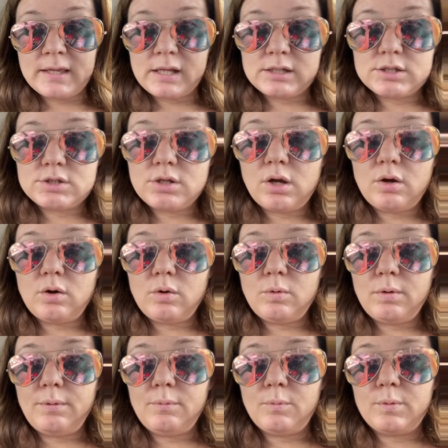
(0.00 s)

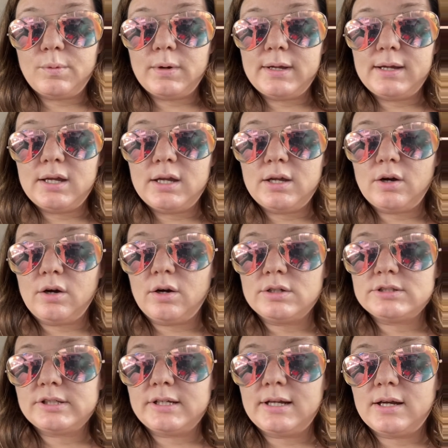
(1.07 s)
So we are
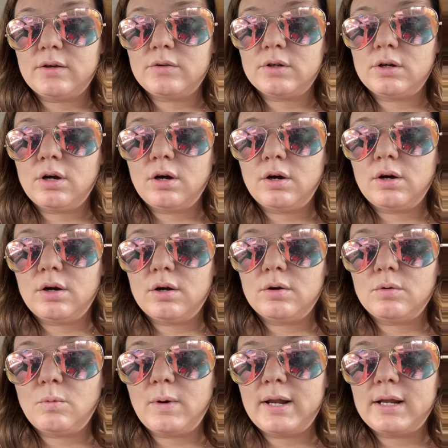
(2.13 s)
sitting out in the car
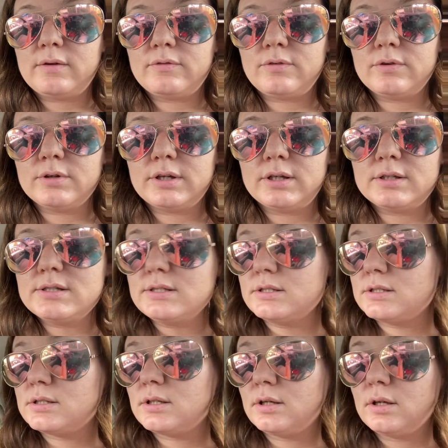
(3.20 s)
waiting for
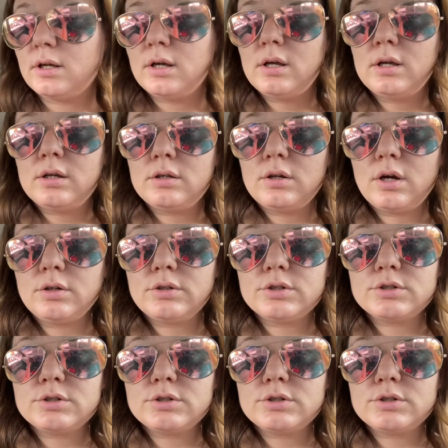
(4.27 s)
his doctor's